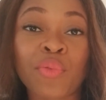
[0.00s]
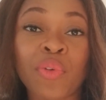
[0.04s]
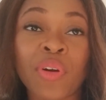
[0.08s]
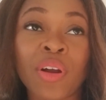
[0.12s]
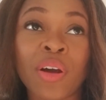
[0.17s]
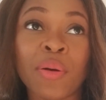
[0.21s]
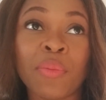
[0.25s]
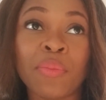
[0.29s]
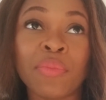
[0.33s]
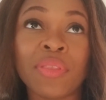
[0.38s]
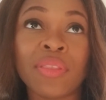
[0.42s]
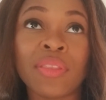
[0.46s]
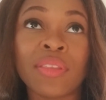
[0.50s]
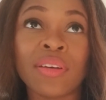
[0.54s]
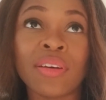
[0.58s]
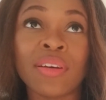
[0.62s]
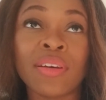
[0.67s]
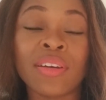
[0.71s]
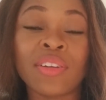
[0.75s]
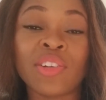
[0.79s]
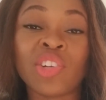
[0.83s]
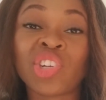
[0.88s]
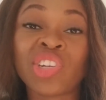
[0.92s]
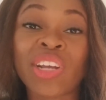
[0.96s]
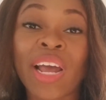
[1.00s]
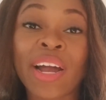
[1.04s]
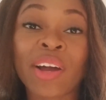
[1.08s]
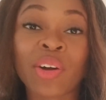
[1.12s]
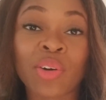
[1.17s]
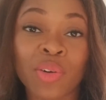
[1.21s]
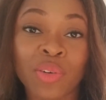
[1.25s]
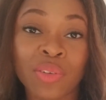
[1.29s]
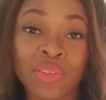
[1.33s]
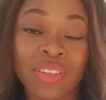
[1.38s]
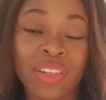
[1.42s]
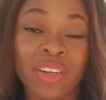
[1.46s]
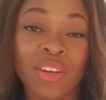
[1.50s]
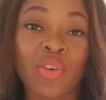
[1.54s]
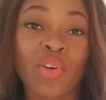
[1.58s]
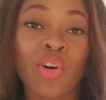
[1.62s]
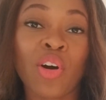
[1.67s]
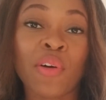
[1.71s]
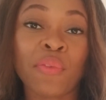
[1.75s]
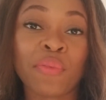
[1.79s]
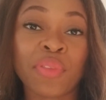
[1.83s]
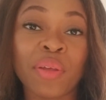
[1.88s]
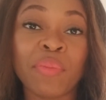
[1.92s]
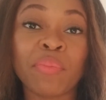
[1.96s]
from the shackles that are
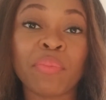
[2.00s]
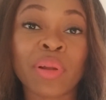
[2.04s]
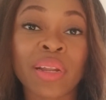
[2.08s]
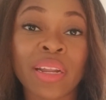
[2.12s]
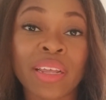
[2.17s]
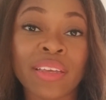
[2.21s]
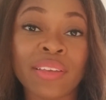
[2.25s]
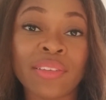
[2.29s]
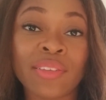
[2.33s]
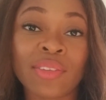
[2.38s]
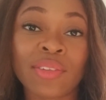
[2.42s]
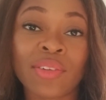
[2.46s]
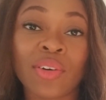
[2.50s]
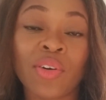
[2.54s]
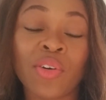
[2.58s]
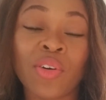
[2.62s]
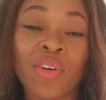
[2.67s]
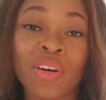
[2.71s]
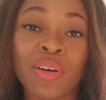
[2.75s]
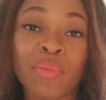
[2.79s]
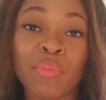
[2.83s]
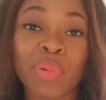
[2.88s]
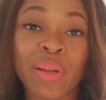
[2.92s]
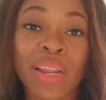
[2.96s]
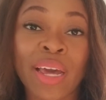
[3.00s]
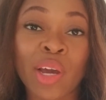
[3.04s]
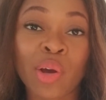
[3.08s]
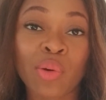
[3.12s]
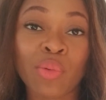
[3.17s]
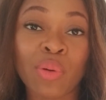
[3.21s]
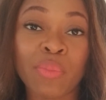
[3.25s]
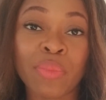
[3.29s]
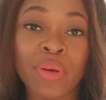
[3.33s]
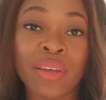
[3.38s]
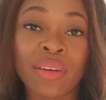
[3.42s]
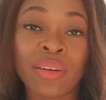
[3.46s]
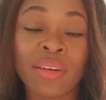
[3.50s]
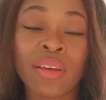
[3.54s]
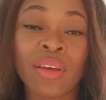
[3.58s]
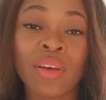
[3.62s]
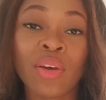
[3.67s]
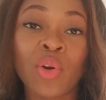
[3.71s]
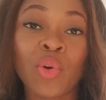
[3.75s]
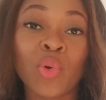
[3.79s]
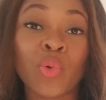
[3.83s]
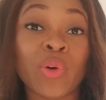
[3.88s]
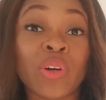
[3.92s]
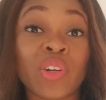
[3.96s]
often placed on Black women
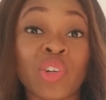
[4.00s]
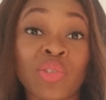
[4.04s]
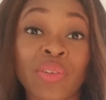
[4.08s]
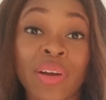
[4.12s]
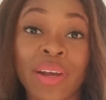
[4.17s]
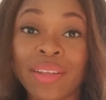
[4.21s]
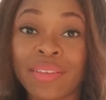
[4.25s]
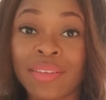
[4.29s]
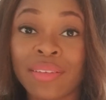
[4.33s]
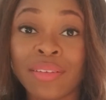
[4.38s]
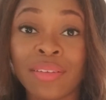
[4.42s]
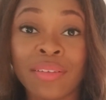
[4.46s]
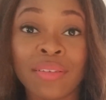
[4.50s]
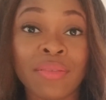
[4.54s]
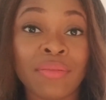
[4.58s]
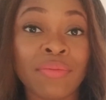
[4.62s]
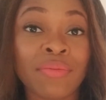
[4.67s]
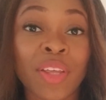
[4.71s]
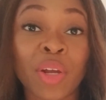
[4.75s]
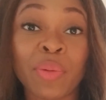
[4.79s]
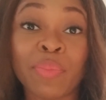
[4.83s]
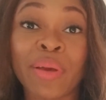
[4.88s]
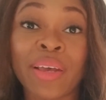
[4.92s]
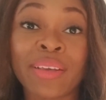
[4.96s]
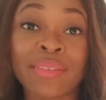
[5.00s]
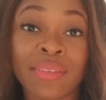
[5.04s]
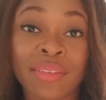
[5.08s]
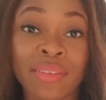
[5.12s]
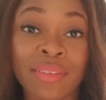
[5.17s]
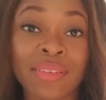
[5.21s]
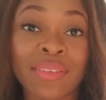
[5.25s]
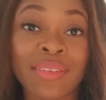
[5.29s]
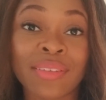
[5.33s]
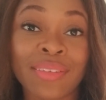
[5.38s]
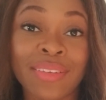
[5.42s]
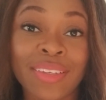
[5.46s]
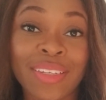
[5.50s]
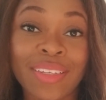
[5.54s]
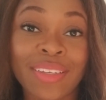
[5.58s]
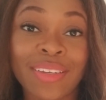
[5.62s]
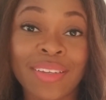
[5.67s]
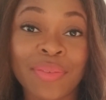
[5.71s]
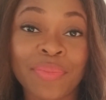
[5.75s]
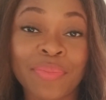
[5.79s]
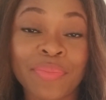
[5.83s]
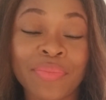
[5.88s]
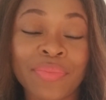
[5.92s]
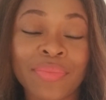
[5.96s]
who are trying their best to
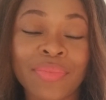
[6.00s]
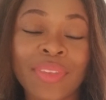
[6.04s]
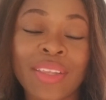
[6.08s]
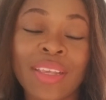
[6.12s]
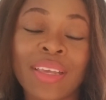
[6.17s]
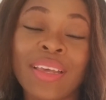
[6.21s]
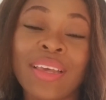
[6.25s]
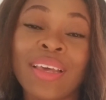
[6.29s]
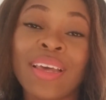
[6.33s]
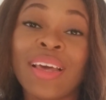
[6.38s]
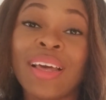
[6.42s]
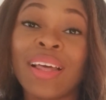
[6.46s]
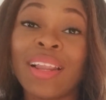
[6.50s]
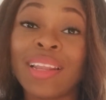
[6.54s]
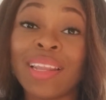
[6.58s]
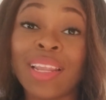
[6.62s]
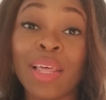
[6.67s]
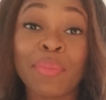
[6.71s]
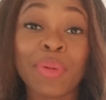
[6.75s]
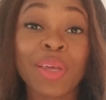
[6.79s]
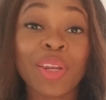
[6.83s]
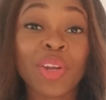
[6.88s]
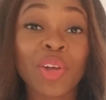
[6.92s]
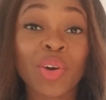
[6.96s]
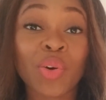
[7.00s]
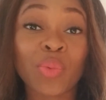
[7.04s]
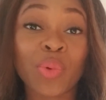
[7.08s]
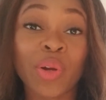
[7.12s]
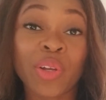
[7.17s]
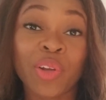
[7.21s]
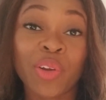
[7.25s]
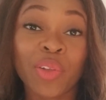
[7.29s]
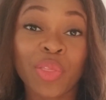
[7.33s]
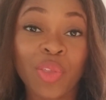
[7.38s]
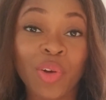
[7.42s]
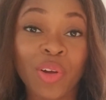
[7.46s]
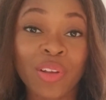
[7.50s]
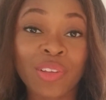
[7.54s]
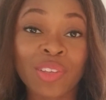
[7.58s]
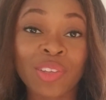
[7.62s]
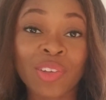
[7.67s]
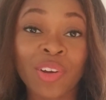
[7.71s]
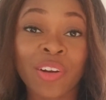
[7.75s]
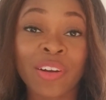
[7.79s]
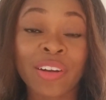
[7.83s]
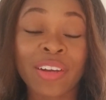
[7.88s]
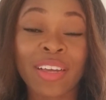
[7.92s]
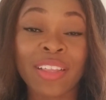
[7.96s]
succeed. Let me know what your
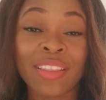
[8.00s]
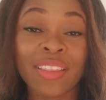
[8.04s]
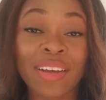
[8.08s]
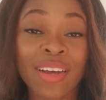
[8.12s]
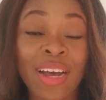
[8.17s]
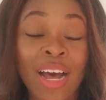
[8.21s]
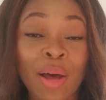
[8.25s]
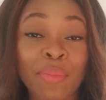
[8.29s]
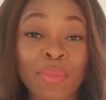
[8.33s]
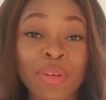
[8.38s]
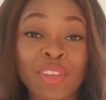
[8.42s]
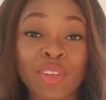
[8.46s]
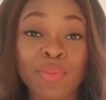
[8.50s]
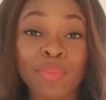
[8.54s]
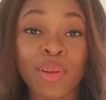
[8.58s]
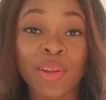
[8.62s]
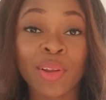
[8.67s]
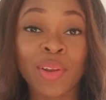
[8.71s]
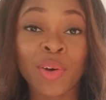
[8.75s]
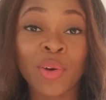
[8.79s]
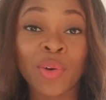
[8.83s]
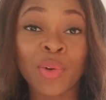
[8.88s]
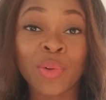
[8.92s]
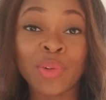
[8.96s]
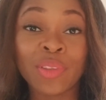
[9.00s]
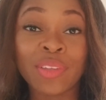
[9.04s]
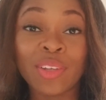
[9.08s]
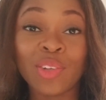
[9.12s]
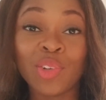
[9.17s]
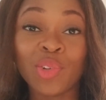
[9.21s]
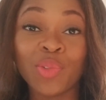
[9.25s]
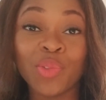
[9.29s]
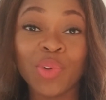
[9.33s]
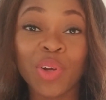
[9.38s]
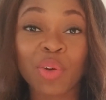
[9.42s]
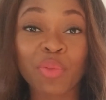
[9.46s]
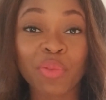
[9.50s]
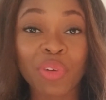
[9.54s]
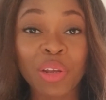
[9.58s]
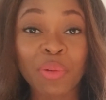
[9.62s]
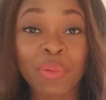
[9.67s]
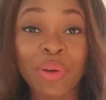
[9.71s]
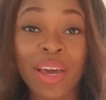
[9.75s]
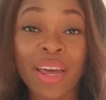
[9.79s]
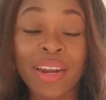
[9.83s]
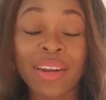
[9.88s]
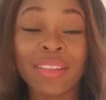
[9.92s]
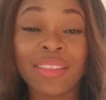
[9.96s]
thoughts are in the comments below. Did you agree
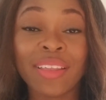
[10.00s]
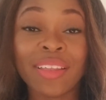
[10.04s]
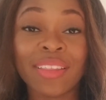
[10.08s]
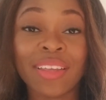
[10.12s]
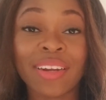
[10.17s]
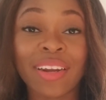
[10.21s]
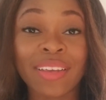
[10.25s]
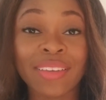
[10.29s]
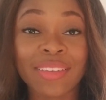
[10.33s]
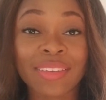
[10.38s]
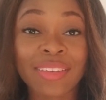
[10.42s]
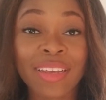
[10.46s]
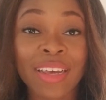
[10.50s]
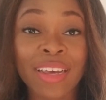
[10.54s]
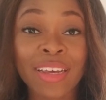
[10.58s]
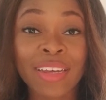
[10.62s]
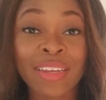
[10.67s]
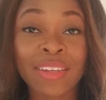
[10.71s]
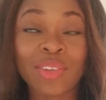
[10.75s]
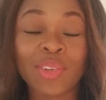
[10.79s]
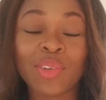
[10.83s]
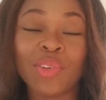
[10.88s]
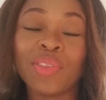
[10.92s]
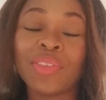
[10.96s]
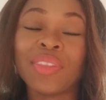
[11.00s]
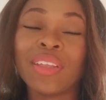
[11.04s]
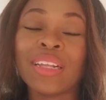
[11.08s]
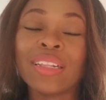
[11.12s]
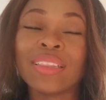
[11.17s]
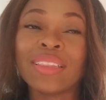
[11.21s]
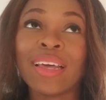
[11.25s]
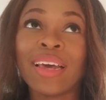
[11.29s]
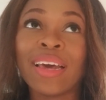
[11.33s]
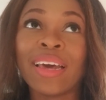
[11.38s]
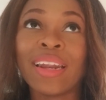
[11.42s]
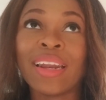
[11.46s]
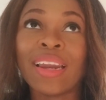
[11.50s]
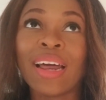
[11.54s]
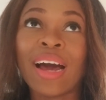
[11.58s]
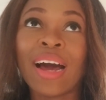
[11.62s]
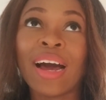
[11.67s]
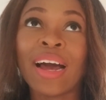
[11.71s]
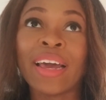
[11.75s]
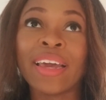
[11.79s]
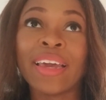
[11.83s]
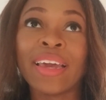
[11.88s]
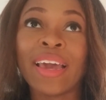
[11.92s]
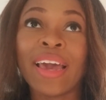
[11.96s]
with anything that I said? Do you think that
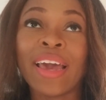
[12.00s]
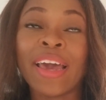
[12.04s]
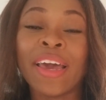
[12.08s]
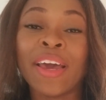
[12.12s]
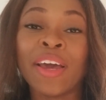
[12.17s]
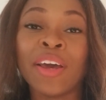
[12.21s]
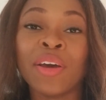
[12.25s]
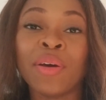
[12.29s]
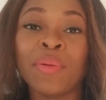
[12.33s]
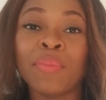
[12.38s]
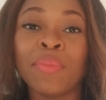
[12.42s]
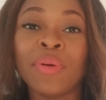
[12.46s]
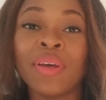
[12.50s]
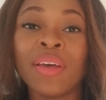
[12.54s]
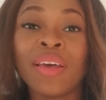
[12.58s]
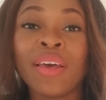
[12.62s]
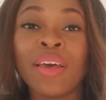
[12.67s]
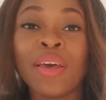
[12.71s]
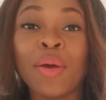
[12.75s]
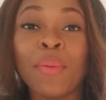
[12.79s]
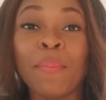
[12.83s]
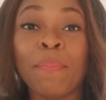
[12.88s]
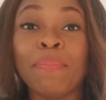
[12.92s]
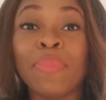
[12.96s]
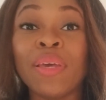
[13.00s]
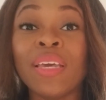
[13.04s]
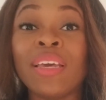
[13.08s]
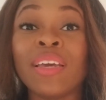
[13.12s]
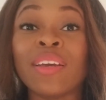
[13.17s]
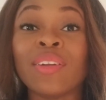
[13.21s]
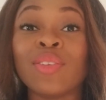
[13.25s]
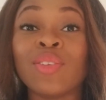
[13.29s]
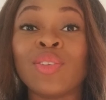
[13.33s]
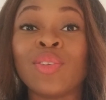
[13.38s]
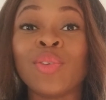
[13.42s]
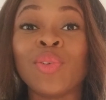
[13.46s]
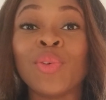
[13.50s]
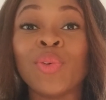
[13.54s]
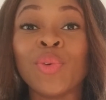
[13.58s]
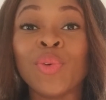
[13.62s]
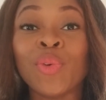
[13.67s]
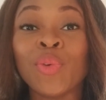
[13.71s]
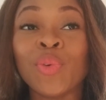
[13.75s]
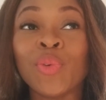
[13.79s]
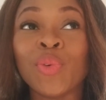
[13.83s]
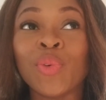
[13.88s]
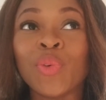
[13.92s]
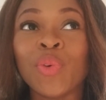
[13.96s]
I am being
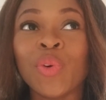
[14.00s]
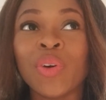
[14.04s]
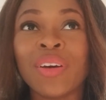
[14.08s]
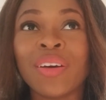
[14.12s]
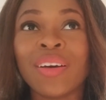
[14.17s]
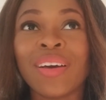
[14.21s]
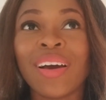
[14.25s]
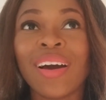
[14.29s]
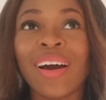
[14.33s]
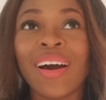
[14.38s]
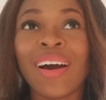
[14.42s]
too